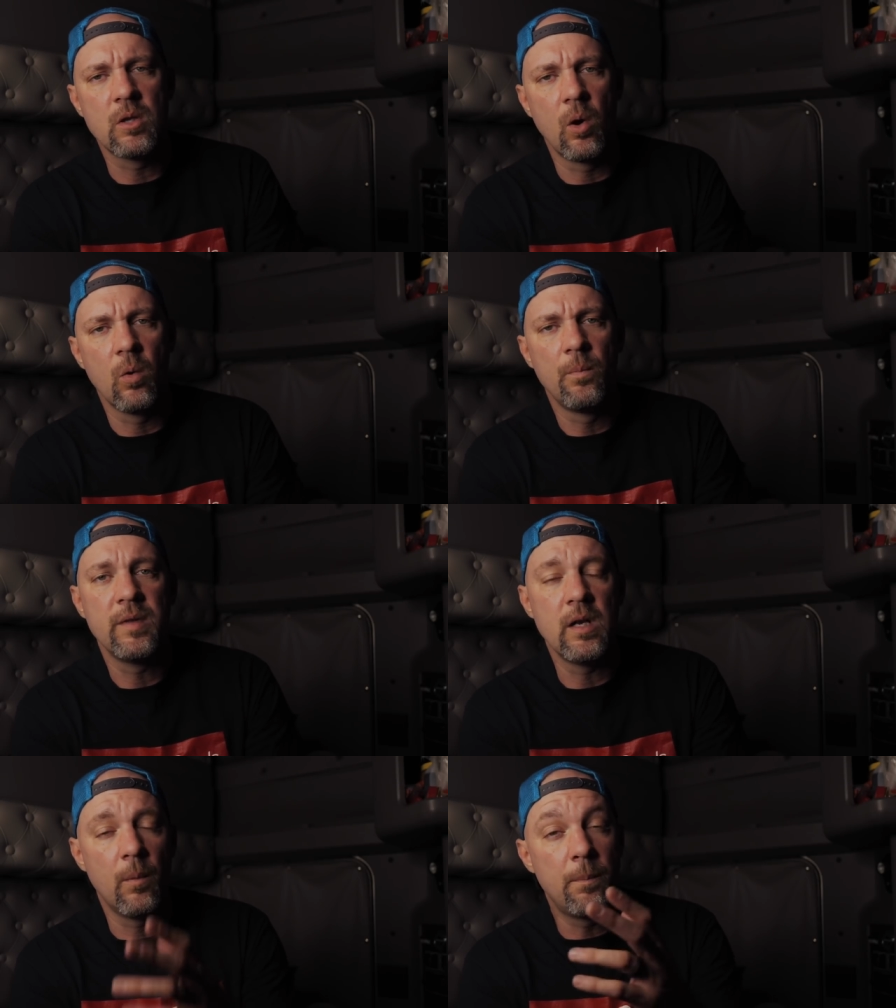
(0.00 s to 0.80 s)

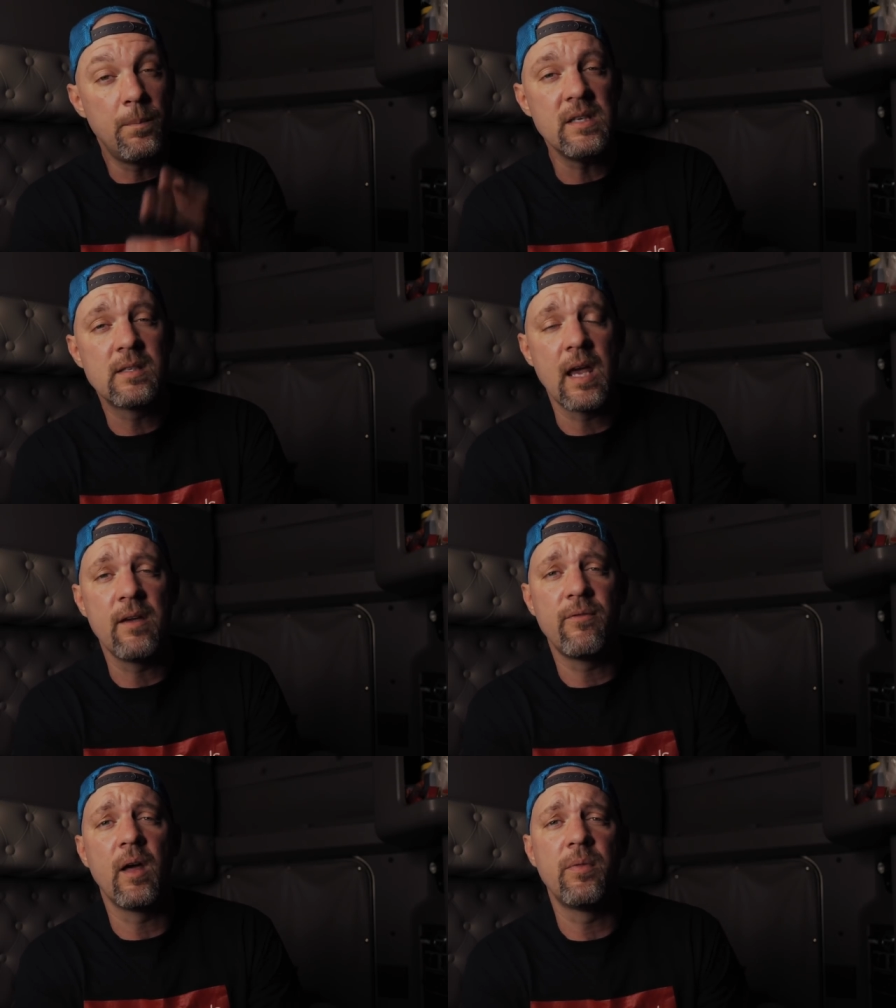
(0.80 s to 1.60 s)
So you know, be
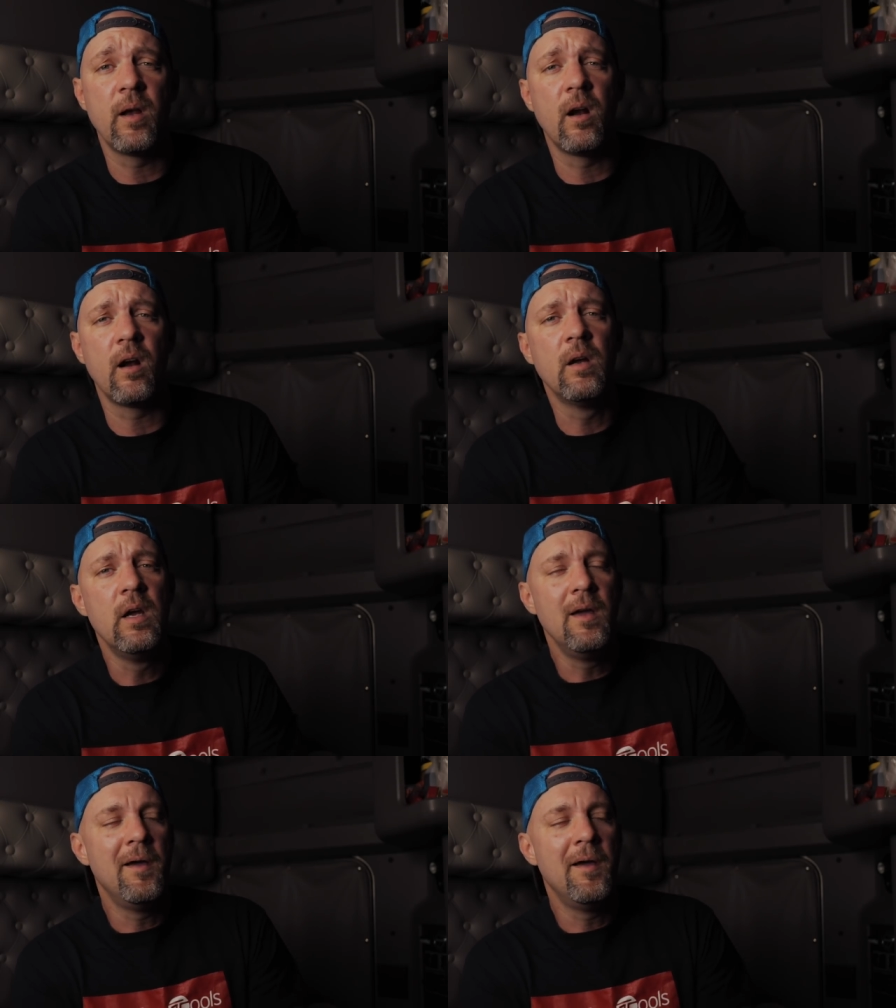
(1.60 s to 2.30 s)
safe out there.